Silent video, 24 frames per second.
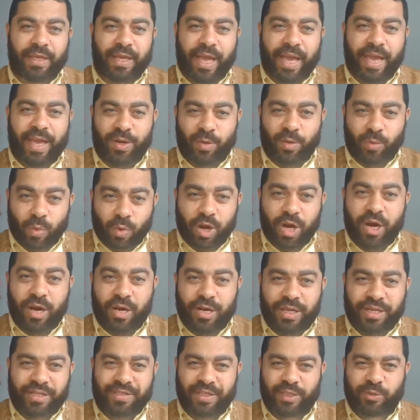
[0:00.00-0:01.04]
And where
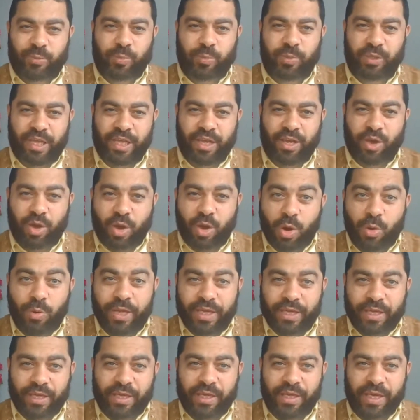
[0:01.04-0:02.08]
is this plane
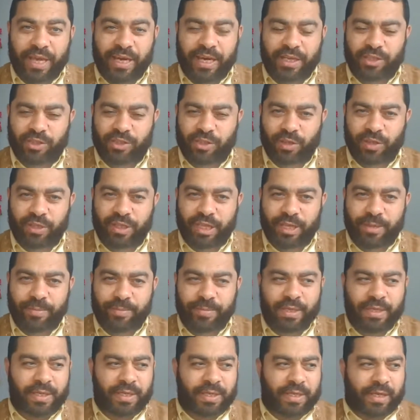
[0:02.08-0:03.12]
going? And I told
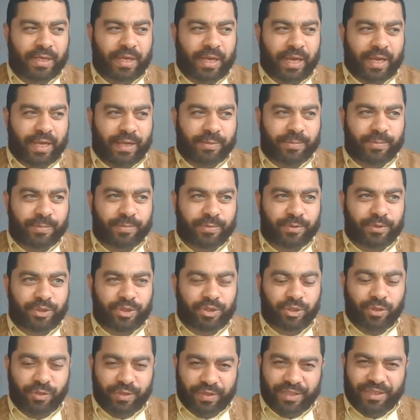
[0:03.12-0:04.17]
him,
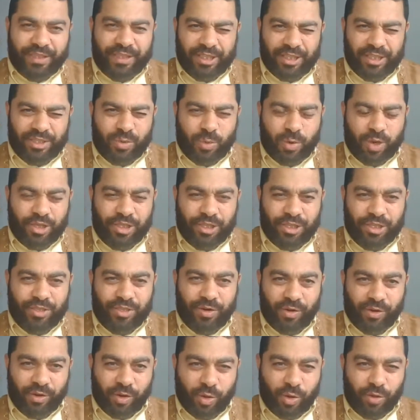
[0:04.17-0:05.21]
do you think these questions
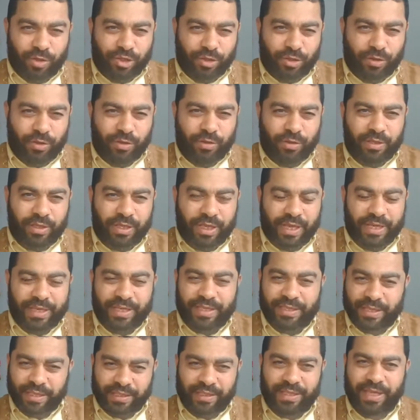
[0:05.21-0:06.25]
are logical? And he
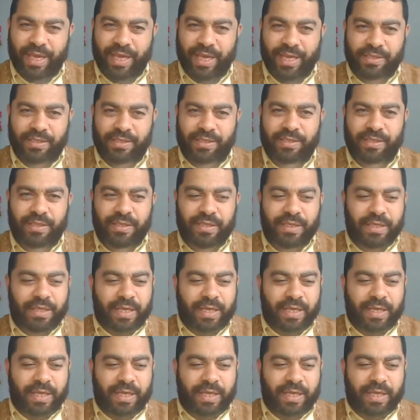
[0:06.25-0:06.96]
said, yes.